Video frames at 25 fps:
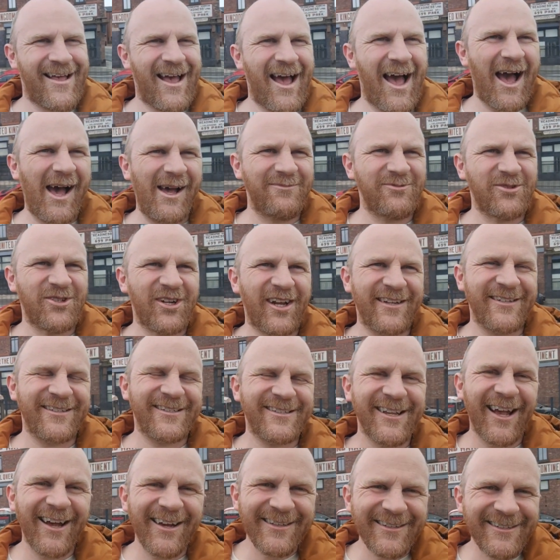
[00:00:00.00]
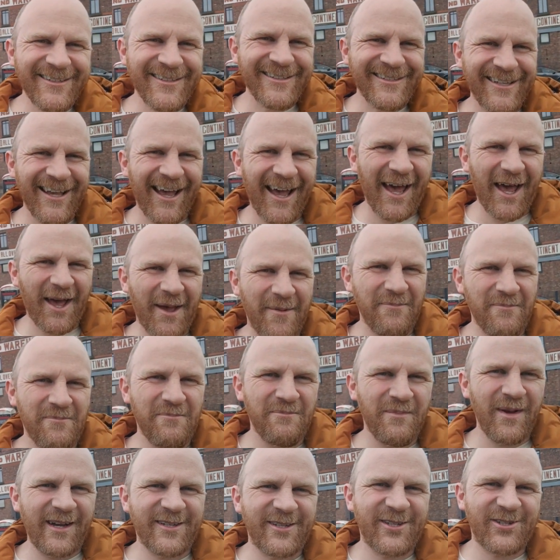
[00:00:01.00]
I'm Jack Sykes. I'm
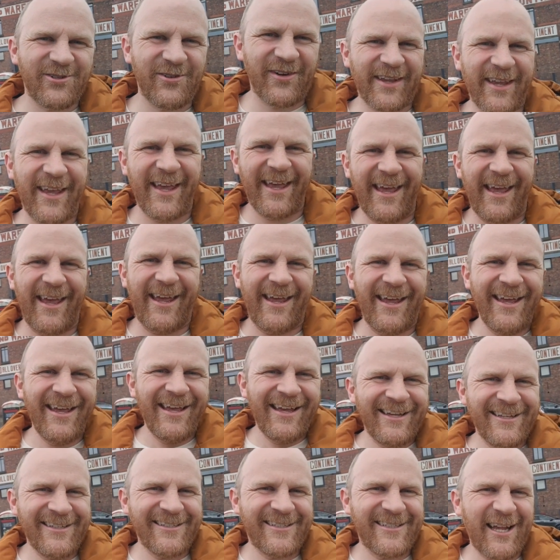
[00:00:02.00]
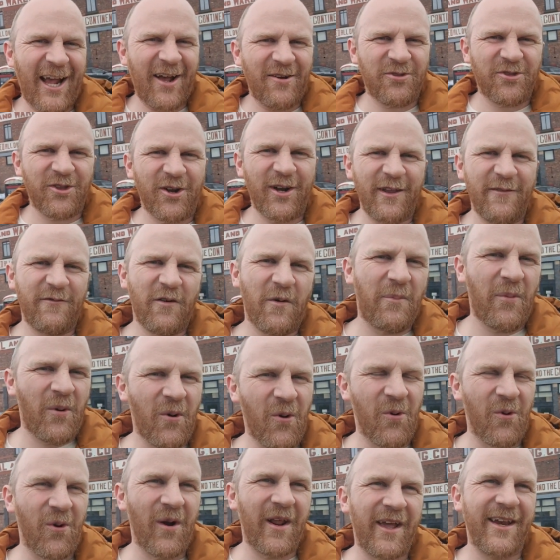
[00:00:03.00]
ministering here in South
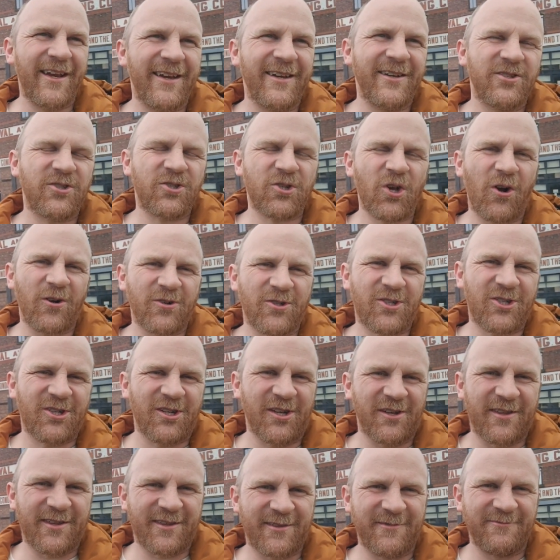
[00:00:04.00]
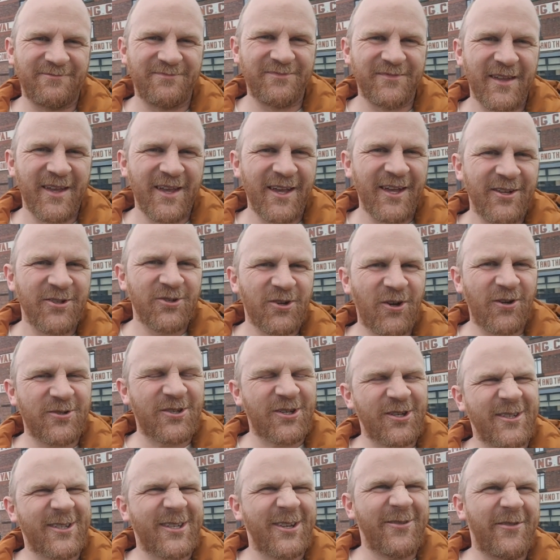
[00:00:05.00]
Liverpool in Toxteth.
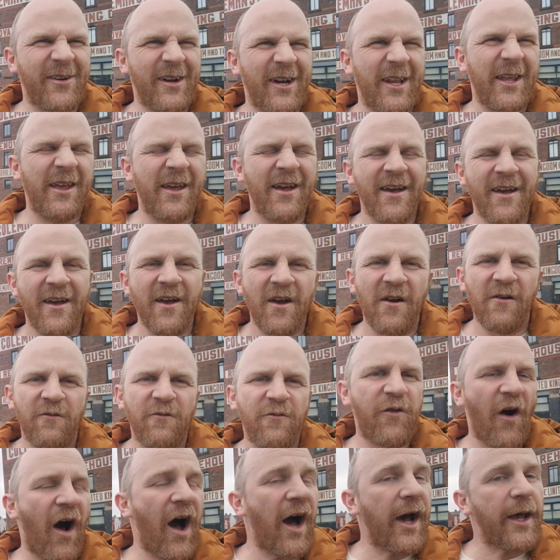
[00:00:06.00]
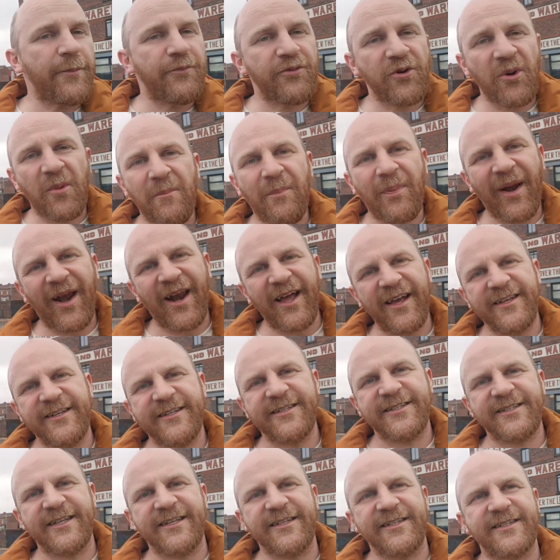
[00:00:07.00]
Toxteth's a really vibrant
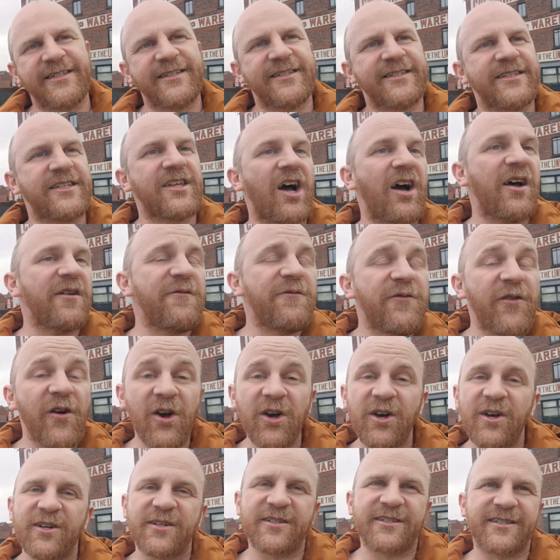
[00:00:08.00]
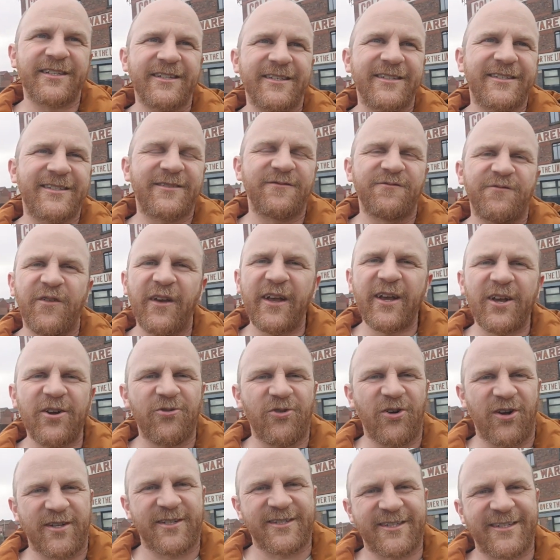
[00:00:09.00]
place. It's diverse, it's
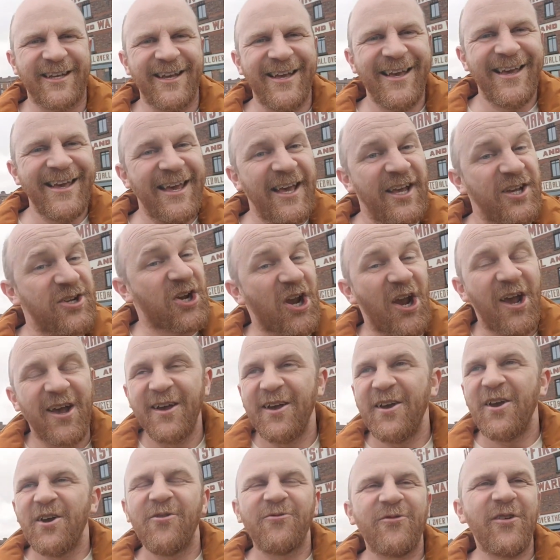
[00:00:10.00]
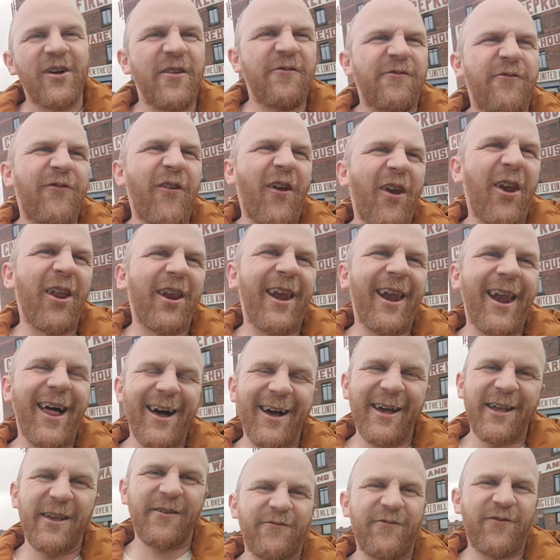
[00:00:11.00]
vigorous, it's really full of
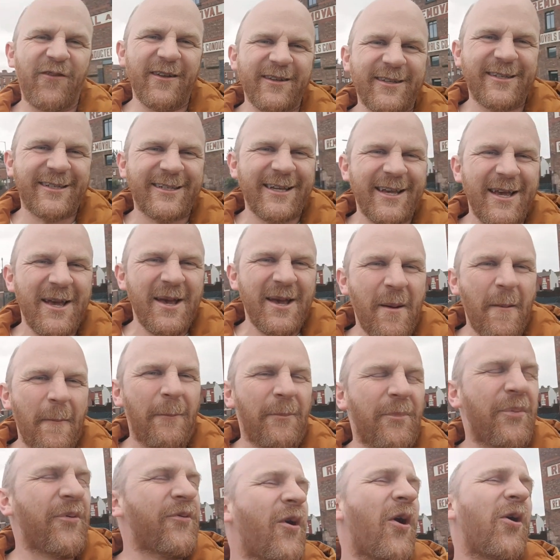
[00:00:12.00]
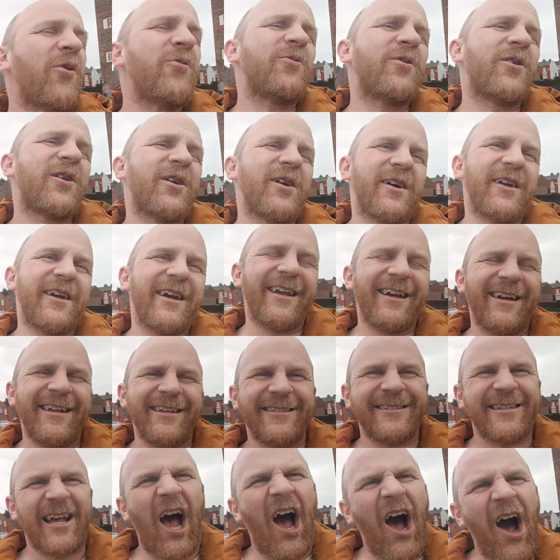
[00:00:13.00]
life, it's broken and
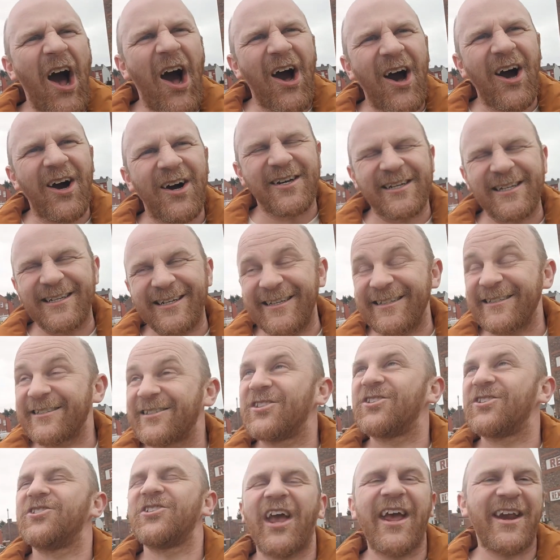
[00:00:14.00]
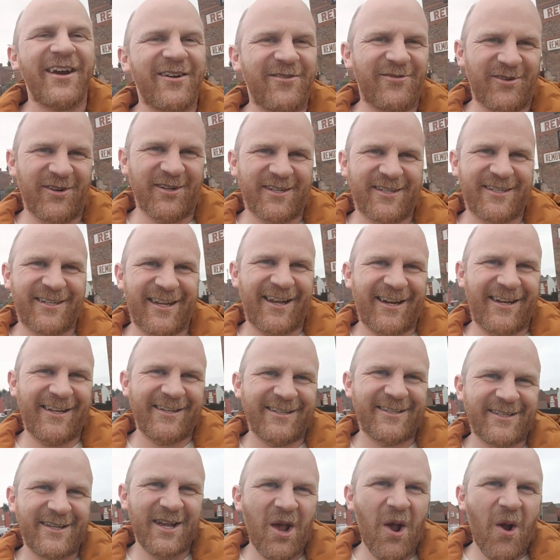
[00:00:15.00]
it's hard and it's generous and
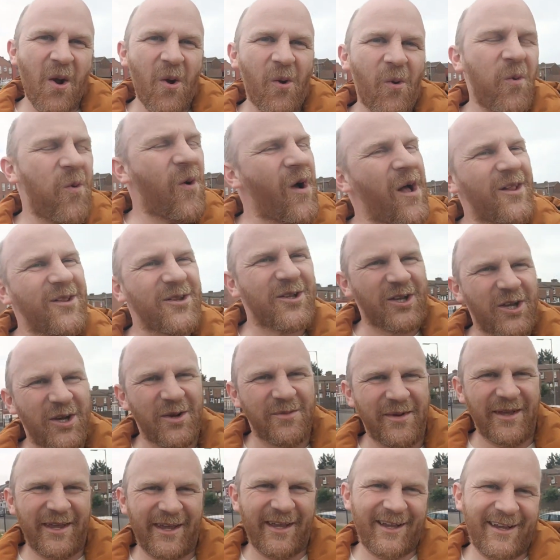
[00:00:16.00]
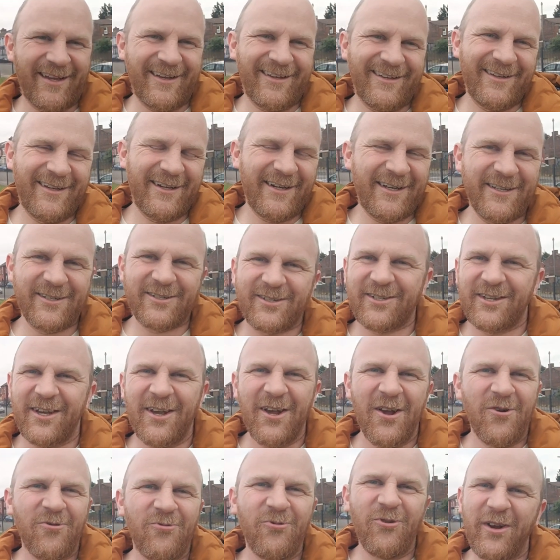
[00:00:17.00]
it's welcoming and it's
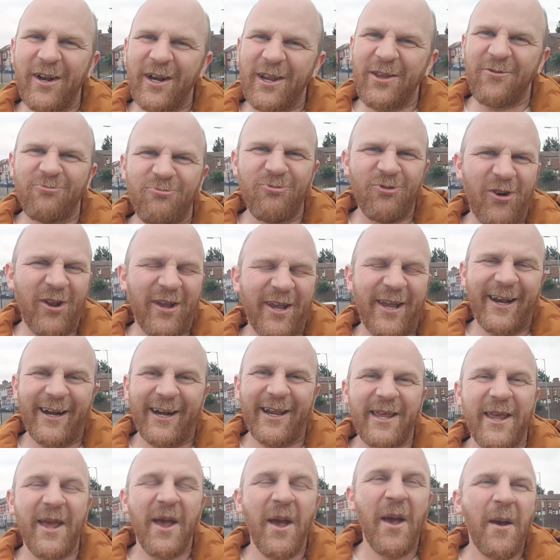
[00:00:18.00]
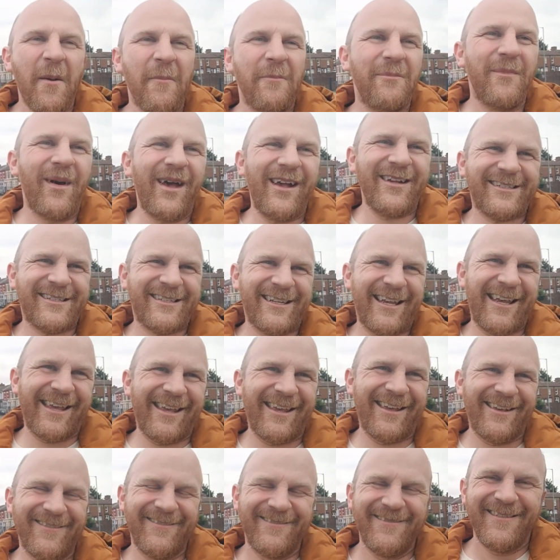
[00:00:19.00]
really, really messy.
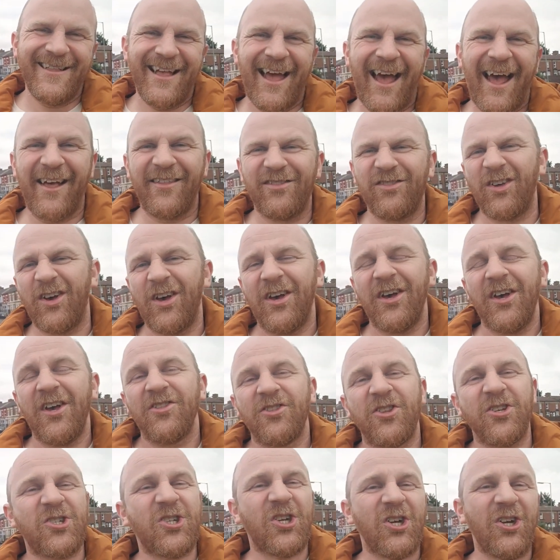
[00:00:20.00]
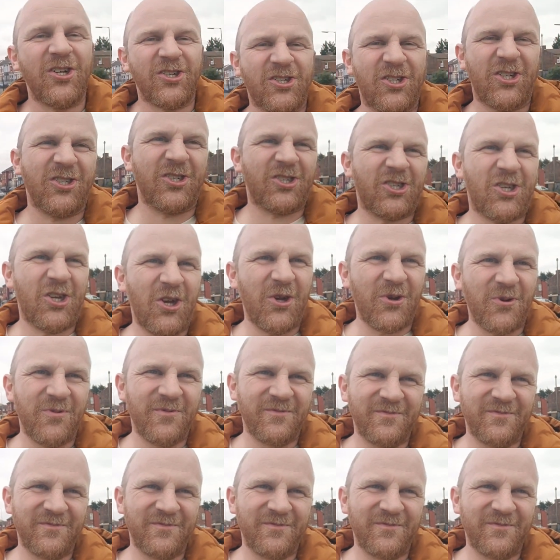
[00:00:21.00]
And the church is too.